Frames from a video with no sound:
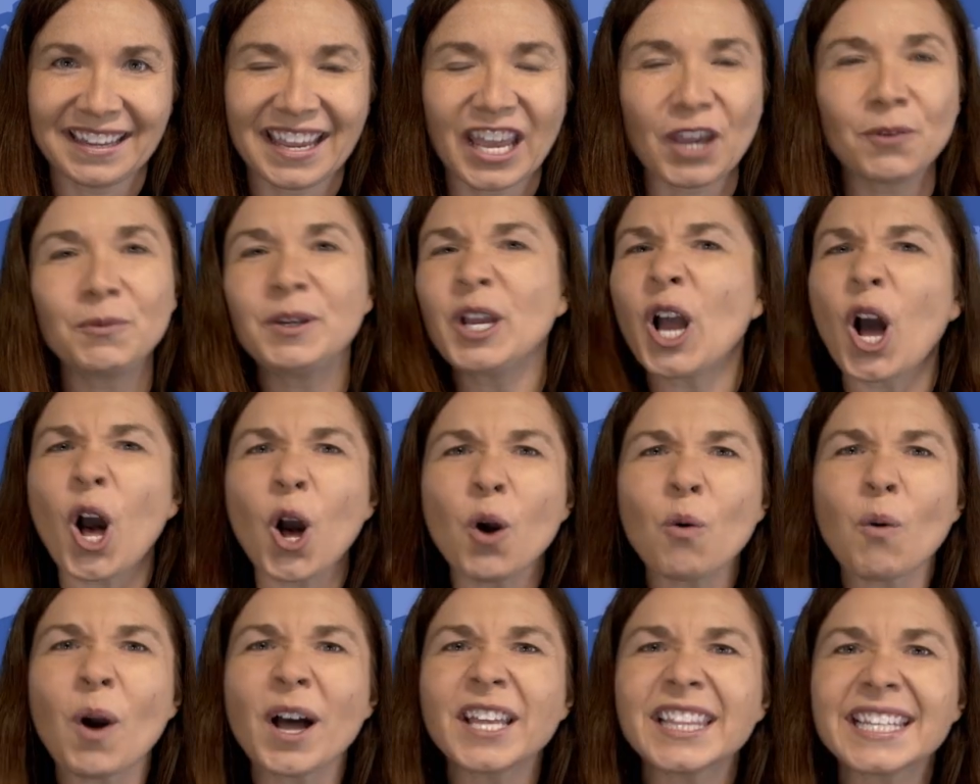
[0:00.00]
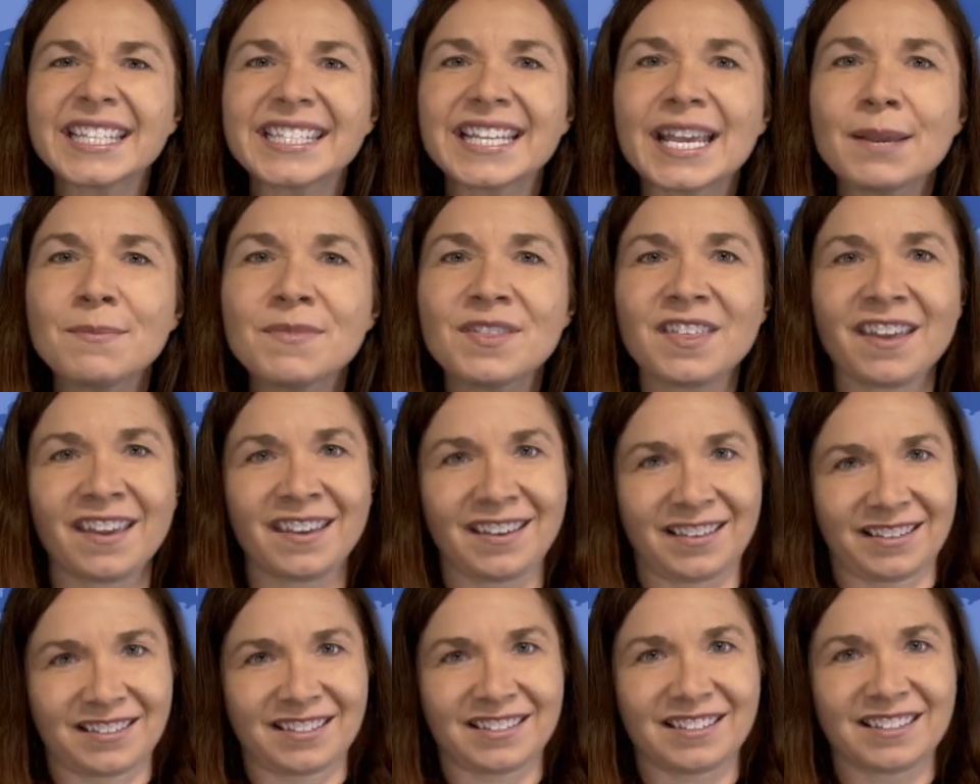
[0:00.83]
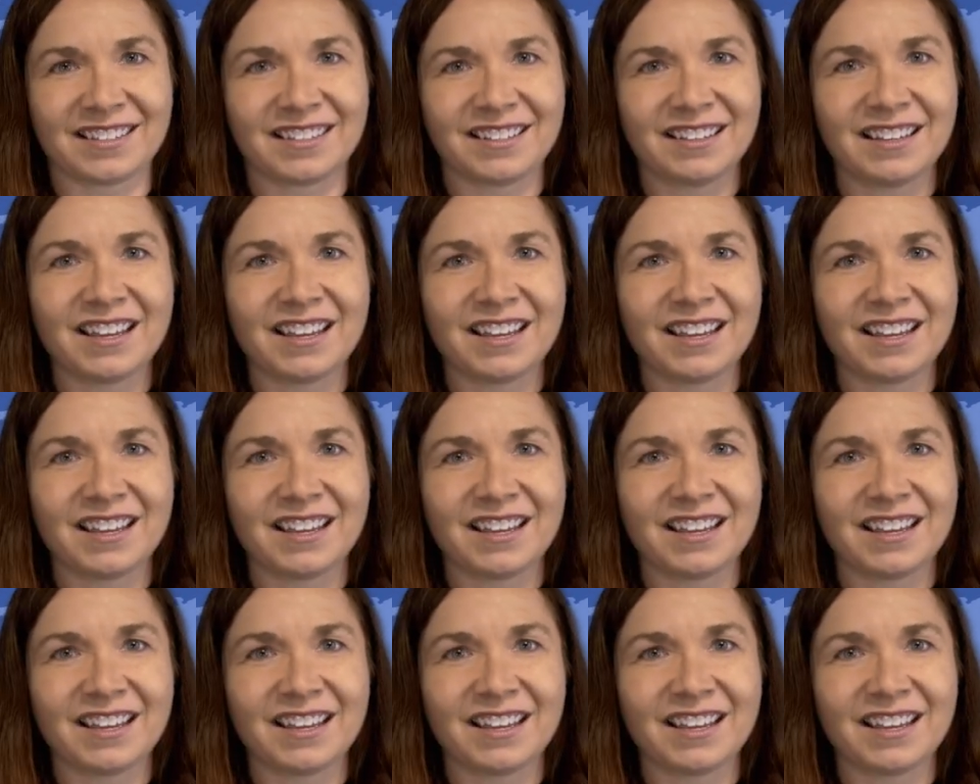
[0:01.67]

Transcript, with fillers: and we all want the same things.